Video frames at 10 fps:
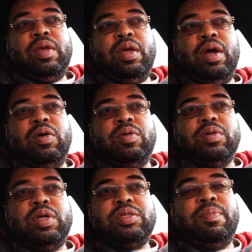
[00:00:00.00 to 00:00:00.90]
you know,
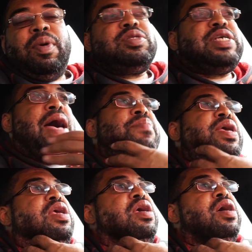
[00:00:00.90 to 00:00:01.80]
it's a
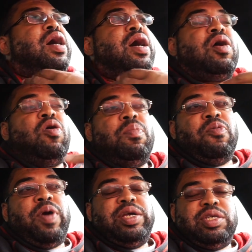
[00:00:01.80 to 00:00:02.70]
multimedia
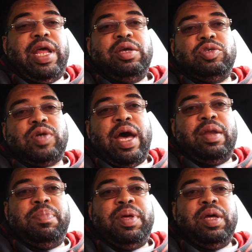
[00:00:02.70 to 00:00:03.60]
corporation that he's trying
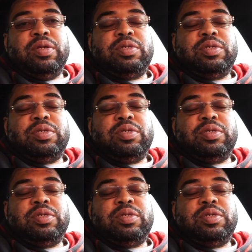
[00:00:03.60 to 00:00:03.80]
to build.